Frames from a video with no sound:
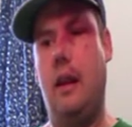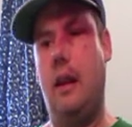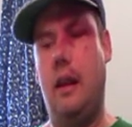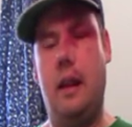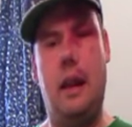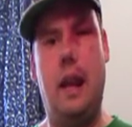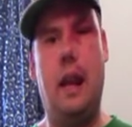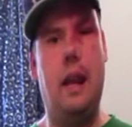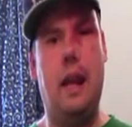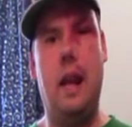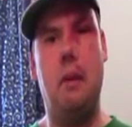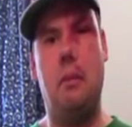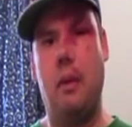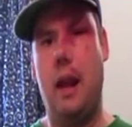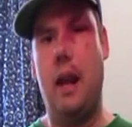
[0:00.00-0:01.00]
They
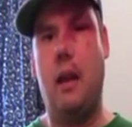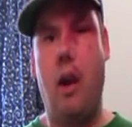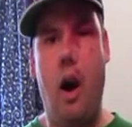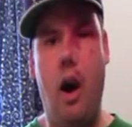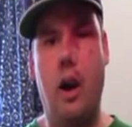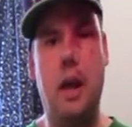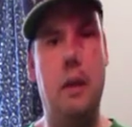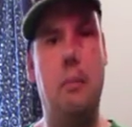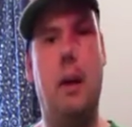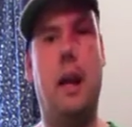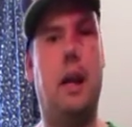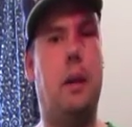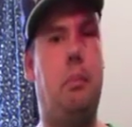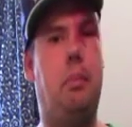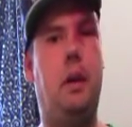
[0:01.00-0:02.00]
were like hogging my
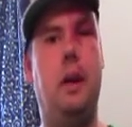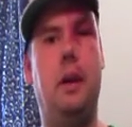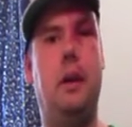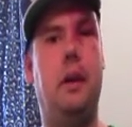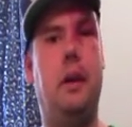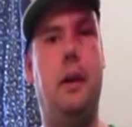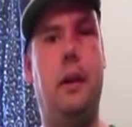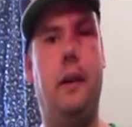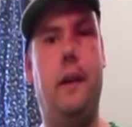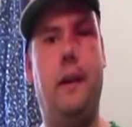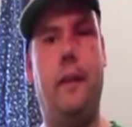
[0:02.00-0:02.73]
computer.